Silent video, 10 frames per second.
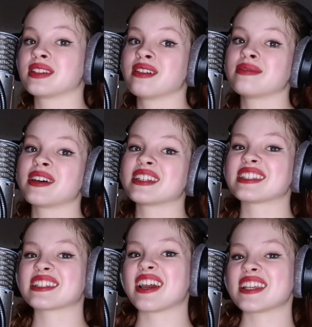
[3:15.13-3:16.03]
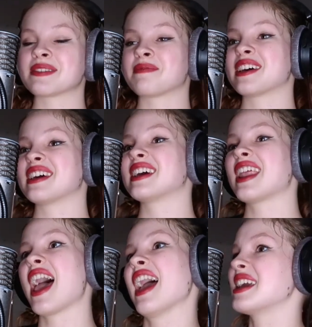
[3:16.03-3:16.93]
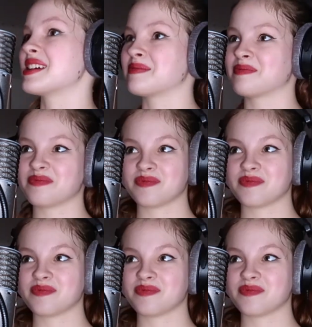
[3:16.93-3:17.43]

too much skirts But hey,